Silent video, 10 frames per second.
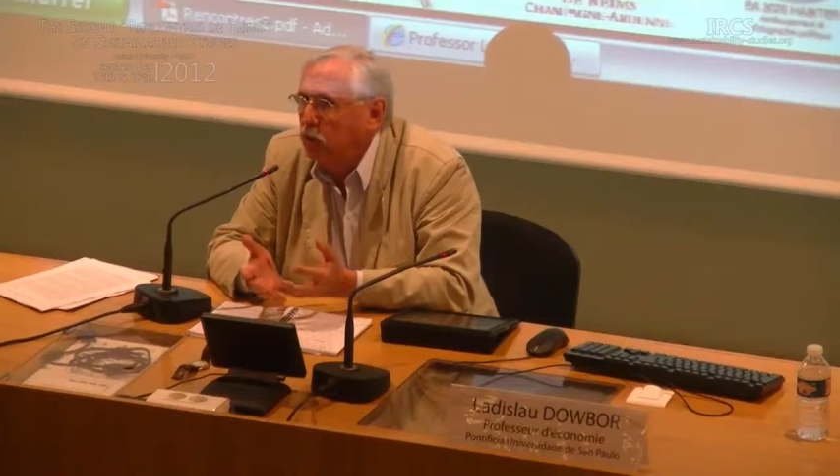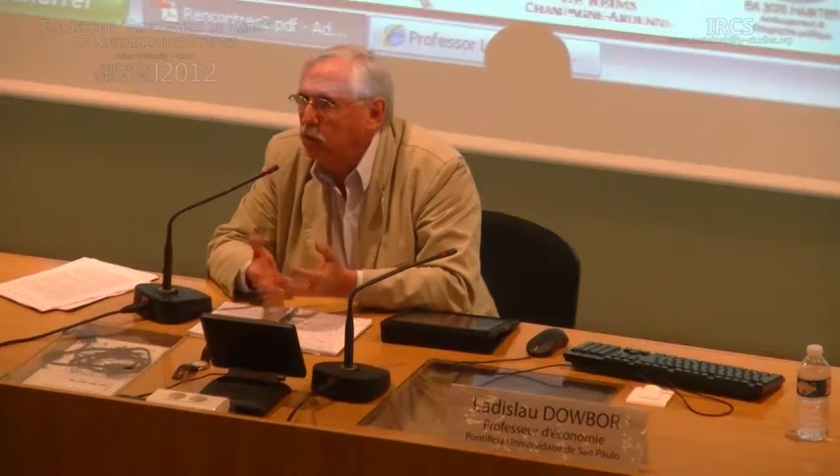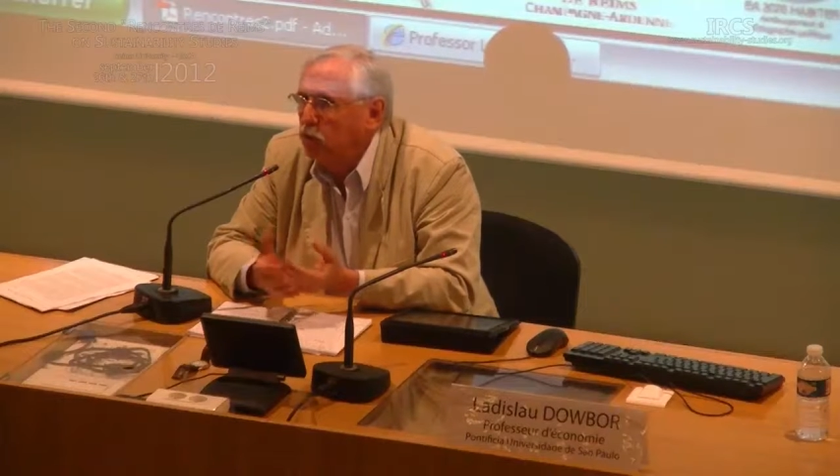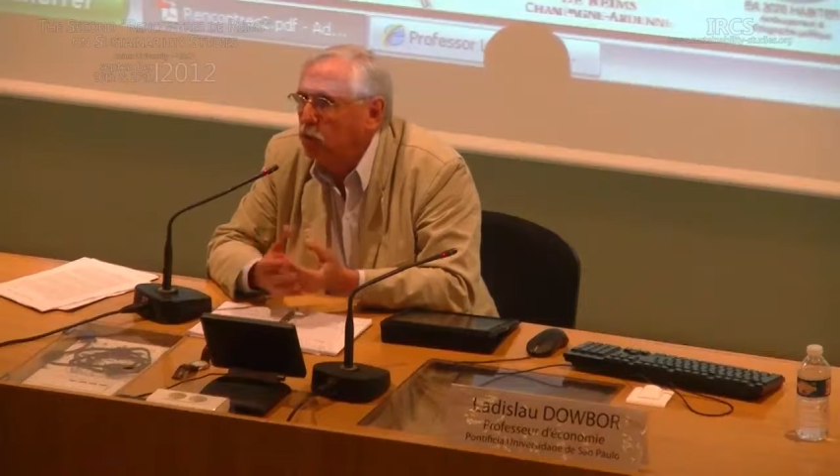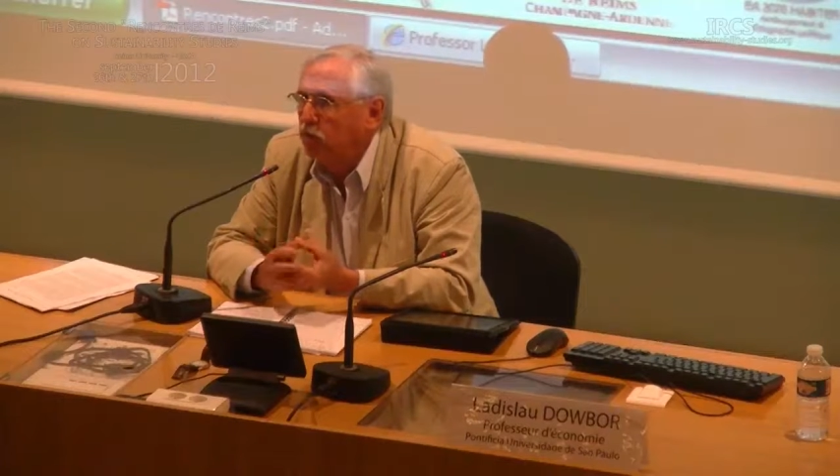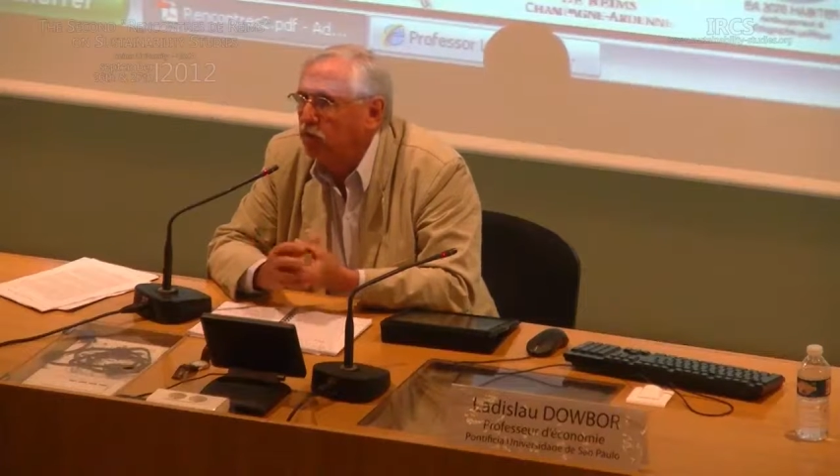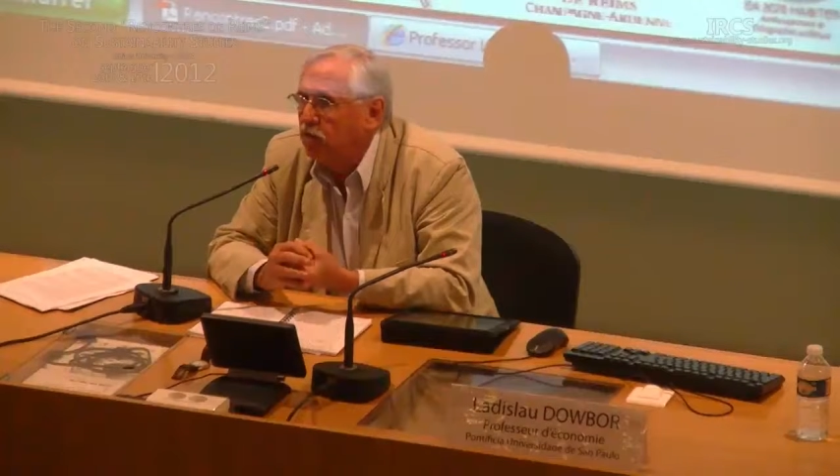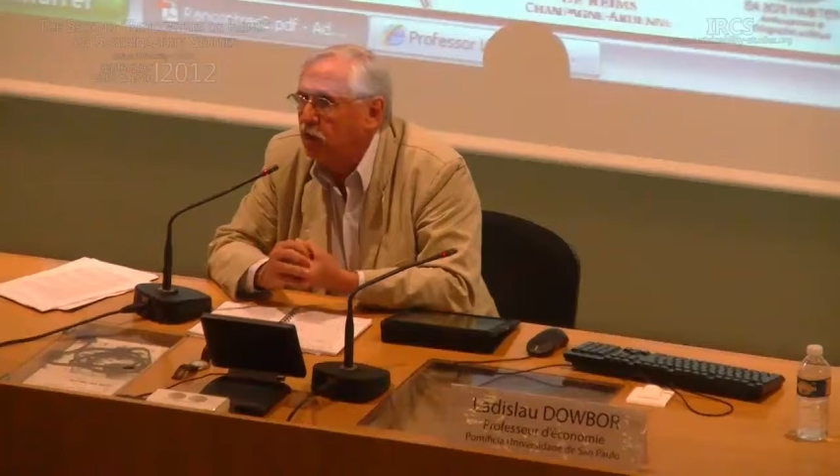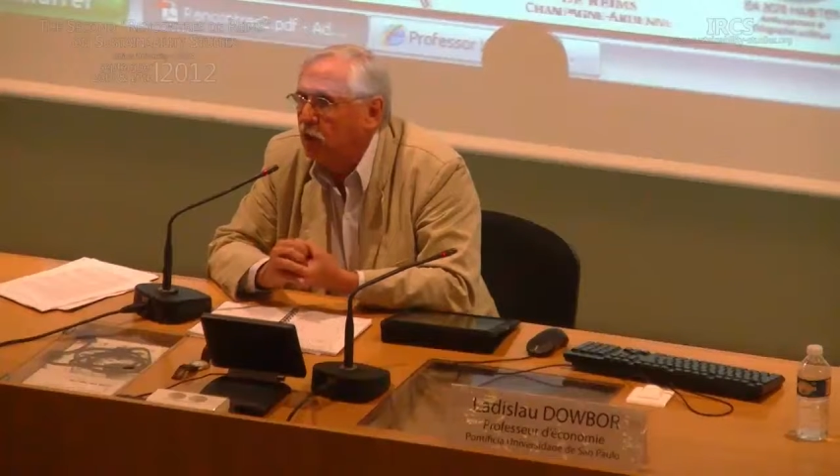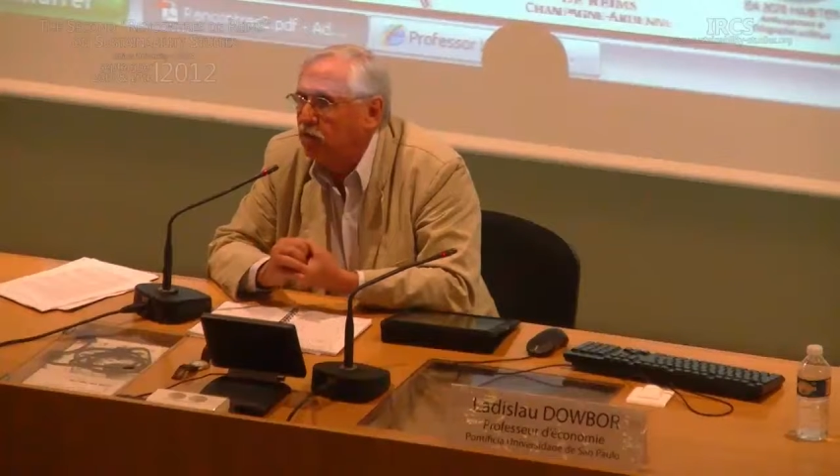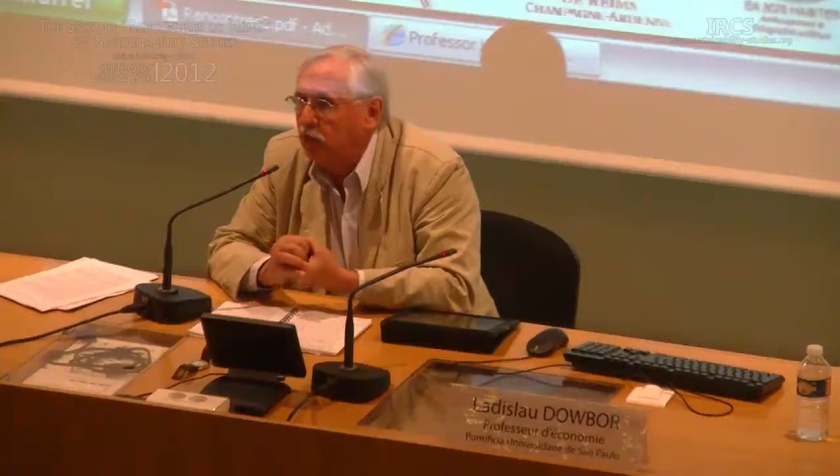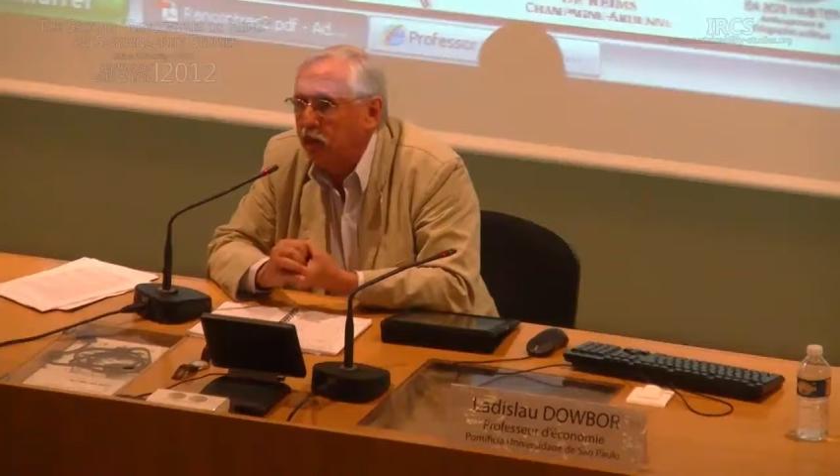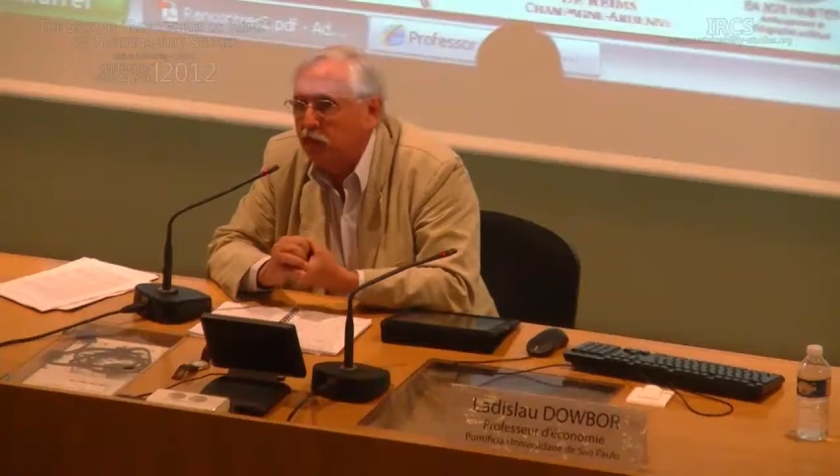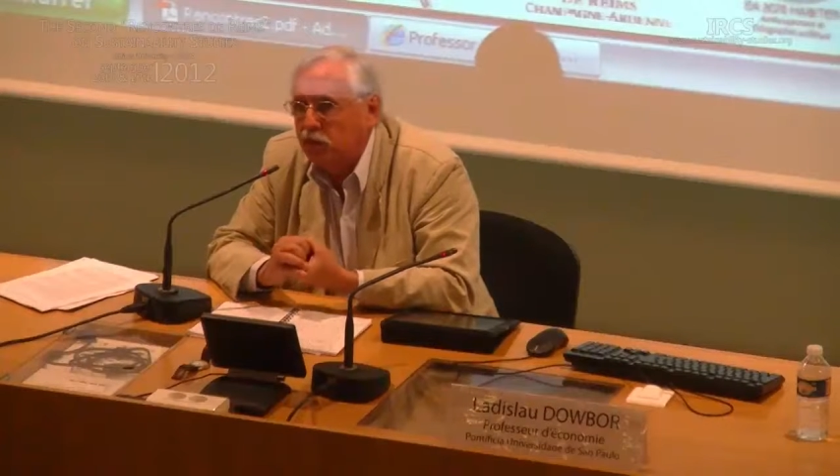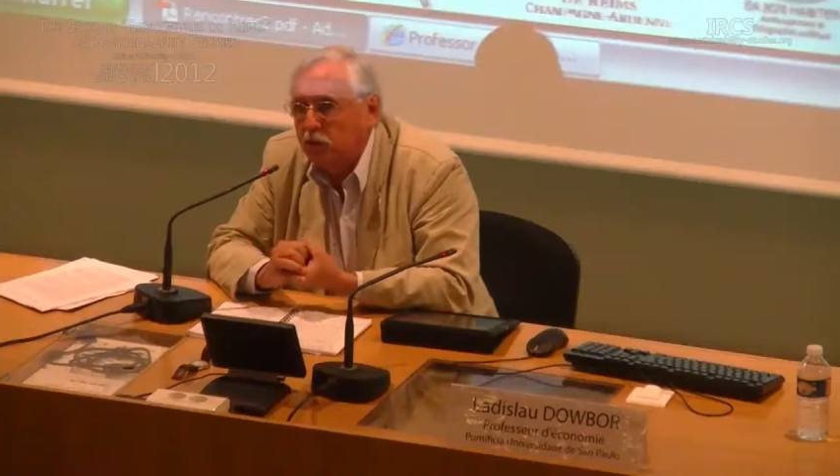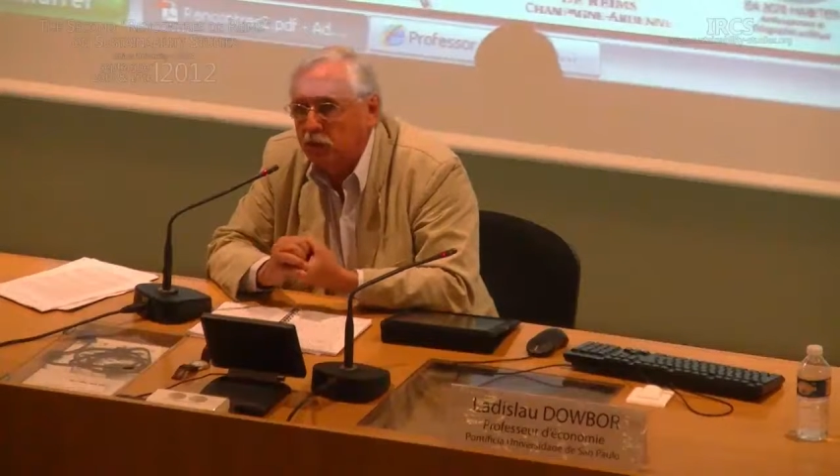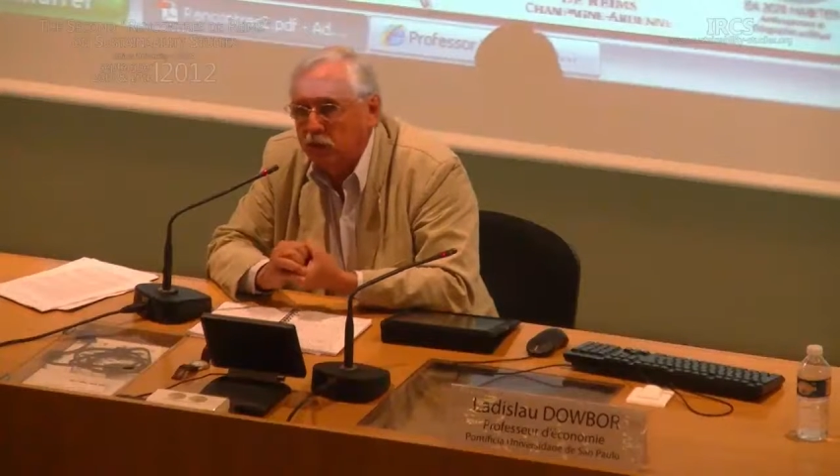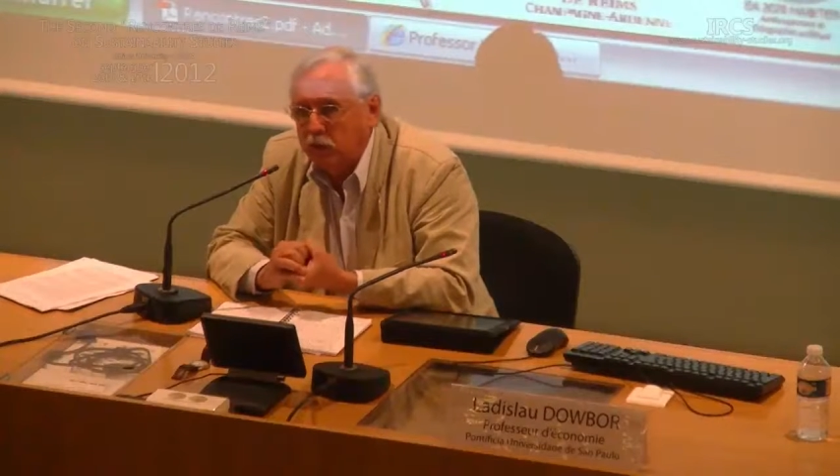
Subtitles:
So what starts actually